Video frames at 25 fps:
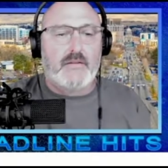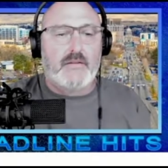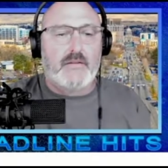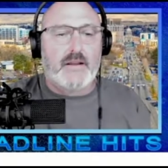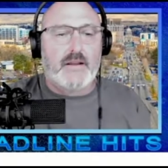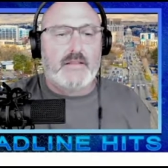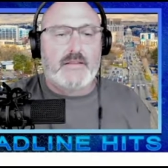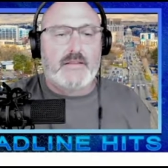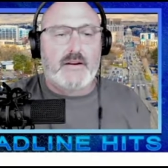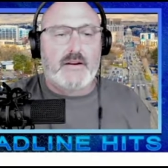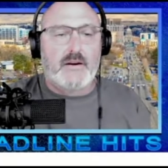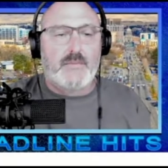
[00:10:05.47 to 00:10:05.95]

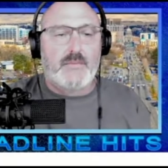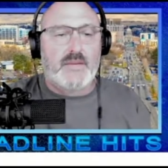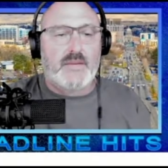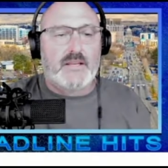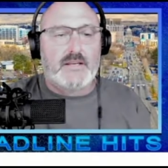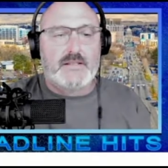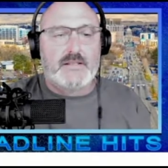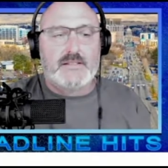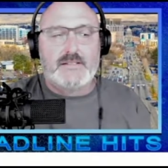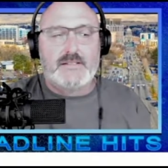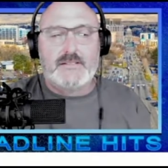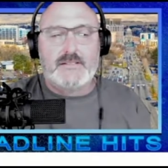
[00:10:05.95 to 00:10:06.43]
right there,
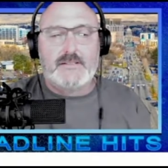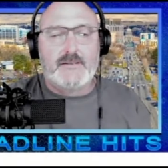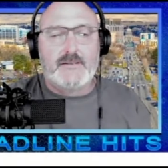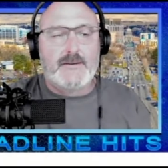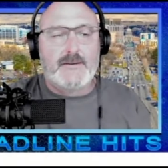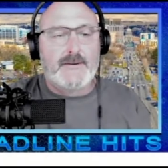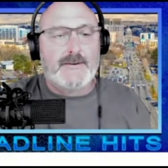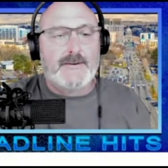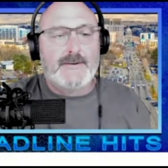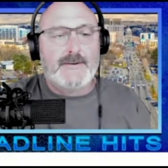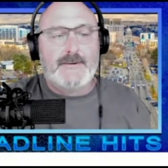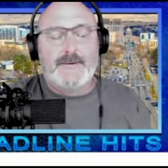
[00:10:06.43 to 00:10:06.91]
because
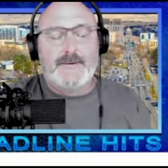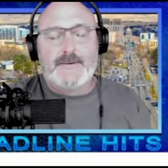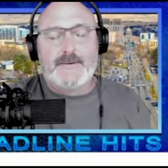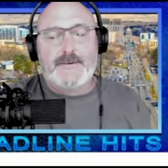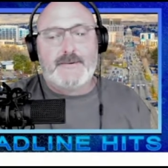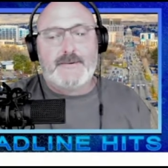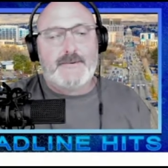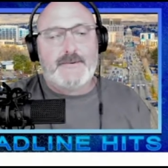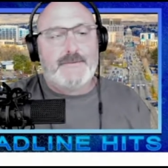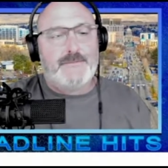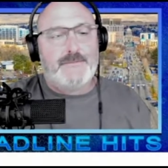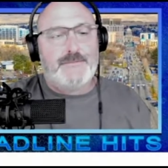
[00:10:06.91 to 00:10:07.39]

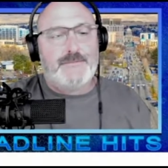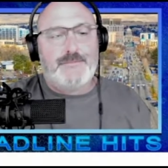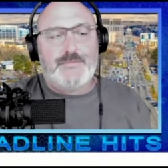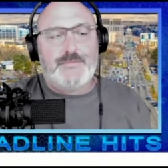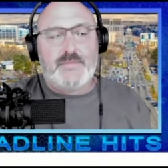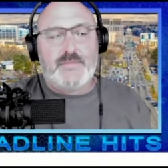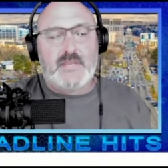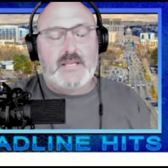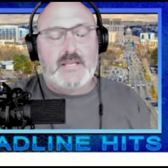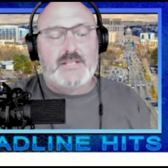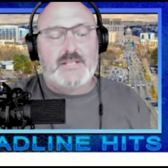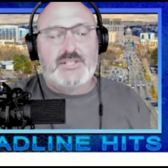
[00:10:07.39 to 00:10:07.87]

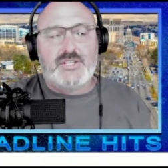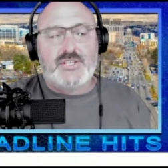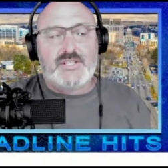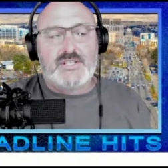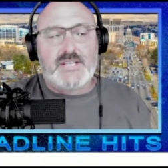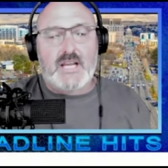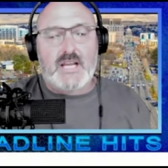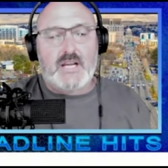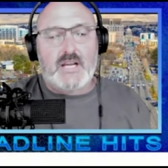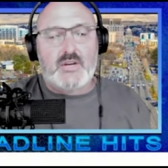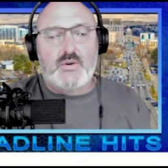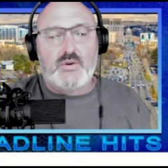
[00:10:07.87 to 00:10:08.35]
it's
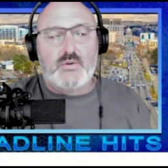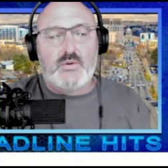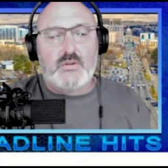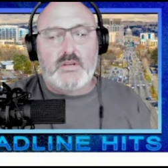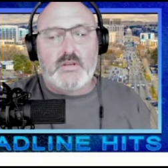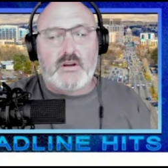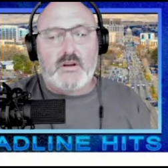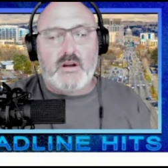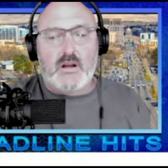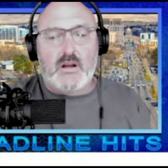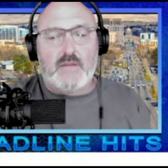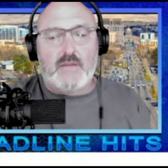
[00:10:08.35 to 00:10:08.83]
just not
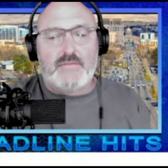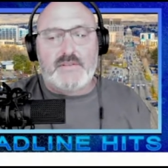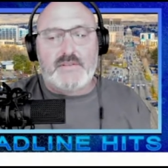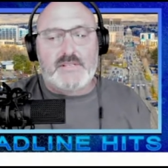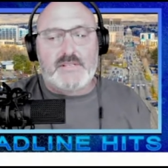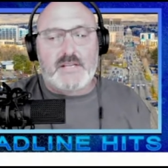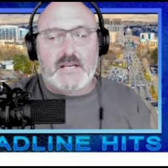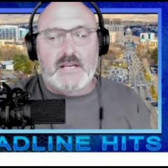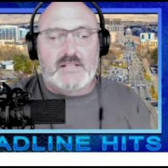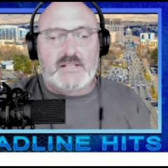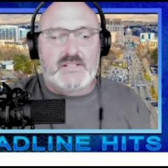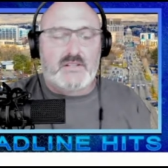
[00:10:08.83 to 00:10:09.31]
cooling off.
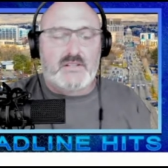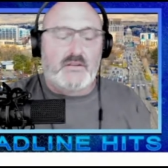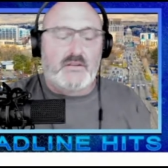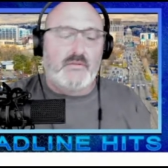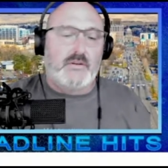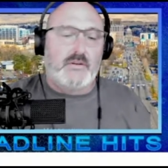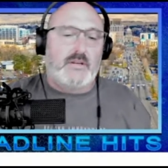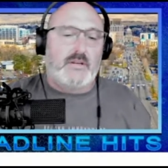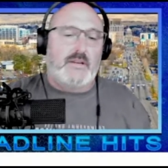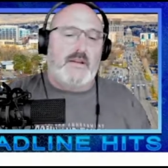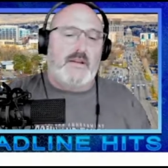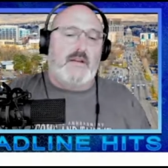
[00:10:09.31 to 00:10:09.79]
It's not
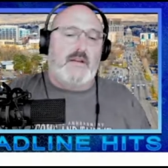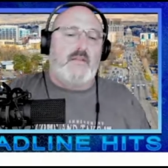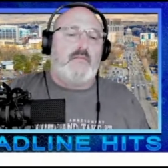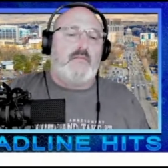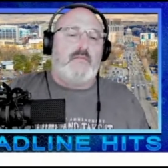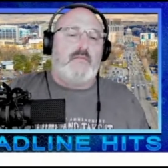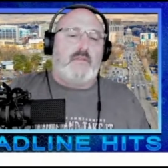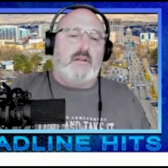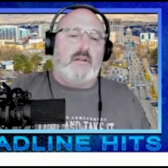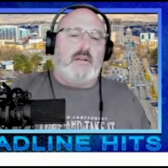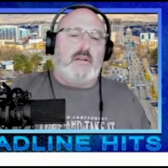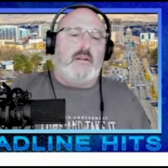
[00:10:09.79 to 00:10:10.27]
slowing
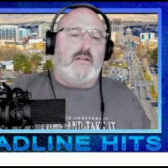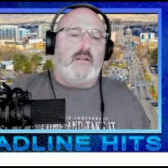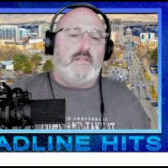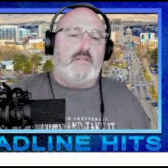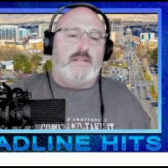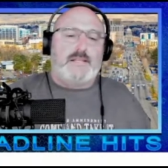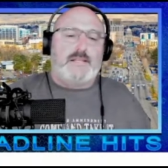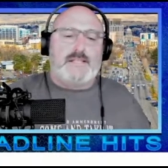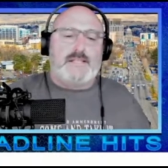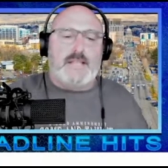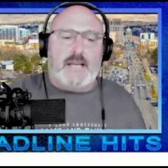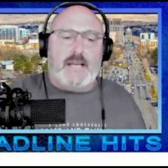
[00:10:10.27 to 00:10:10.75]
down, and
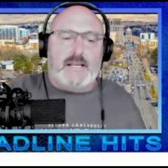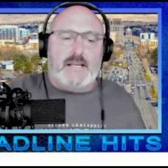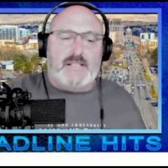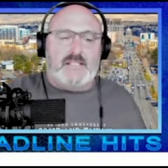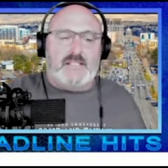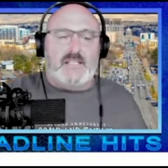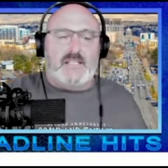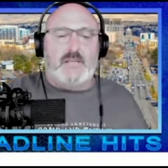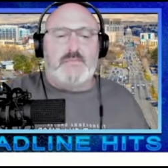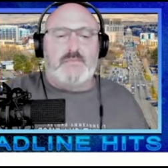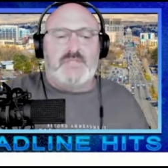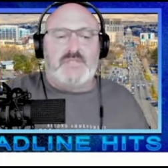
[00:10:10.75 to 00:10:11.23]
this guy
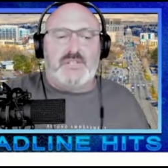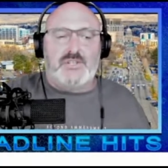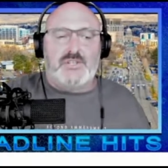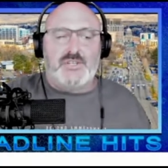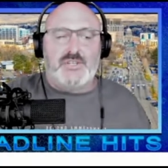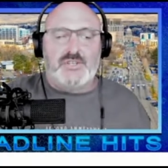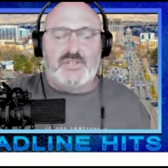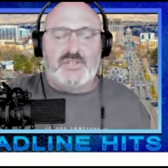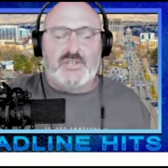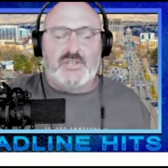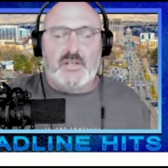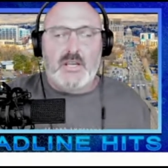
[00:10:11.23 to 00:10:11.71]
seems to
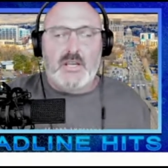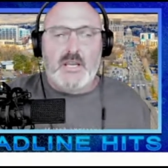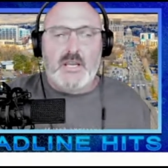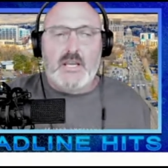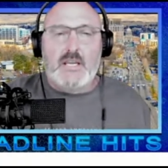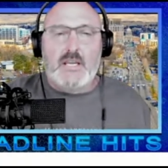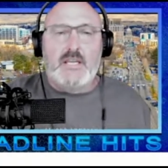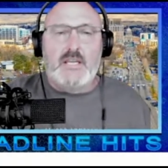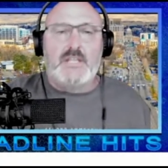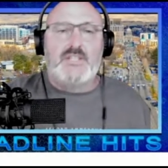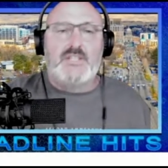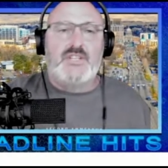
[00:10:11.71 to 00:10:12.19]
just
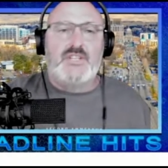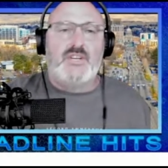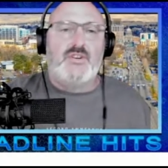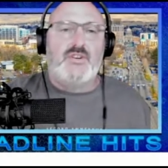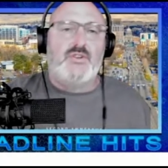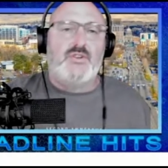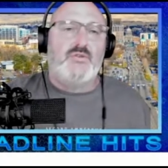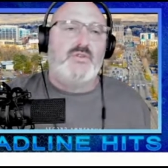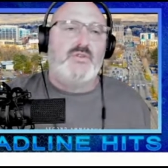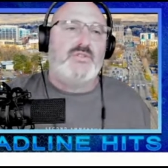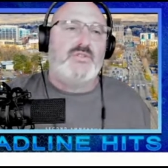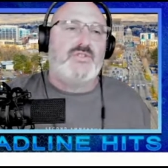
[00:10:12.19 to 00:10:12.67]

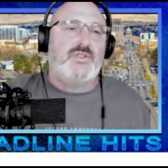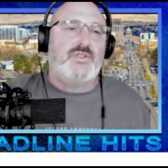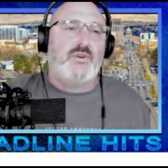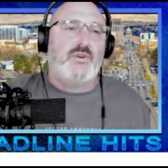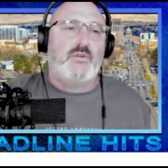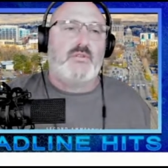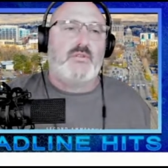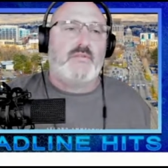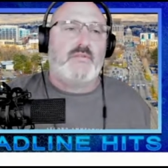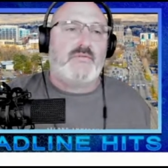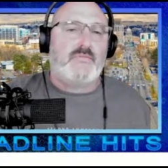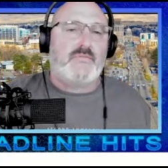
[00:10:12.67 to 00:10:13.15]
continue to
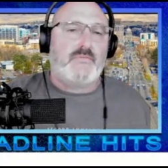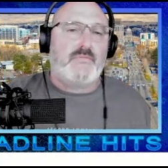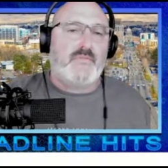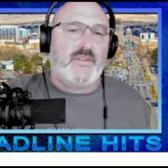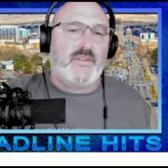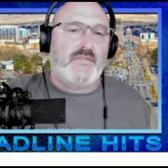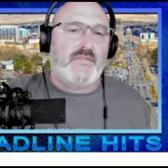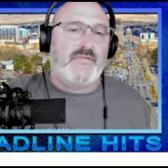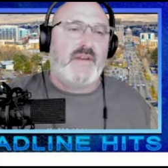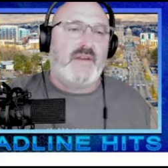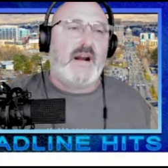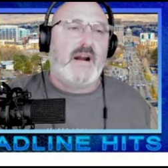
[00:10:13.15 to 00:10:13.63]
stoke
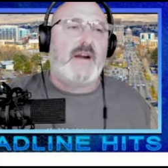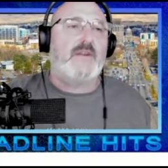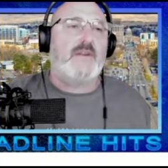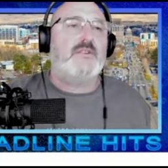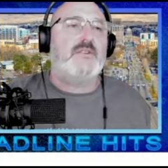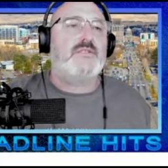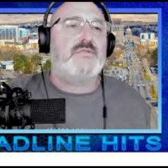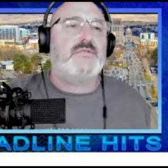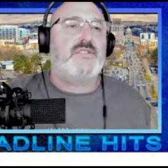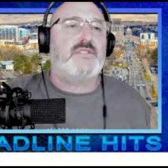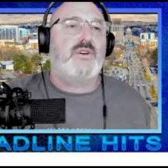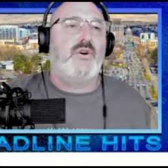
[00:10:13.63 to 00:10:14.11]
the
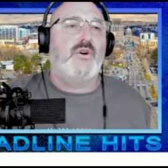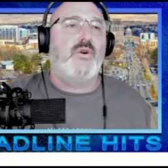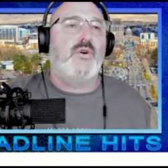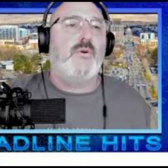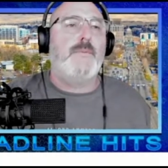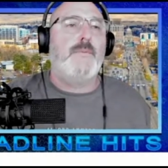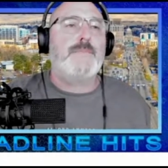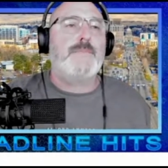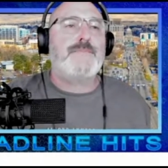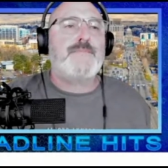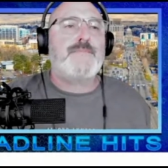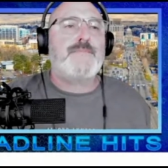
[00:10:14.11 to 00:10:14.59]
fires. So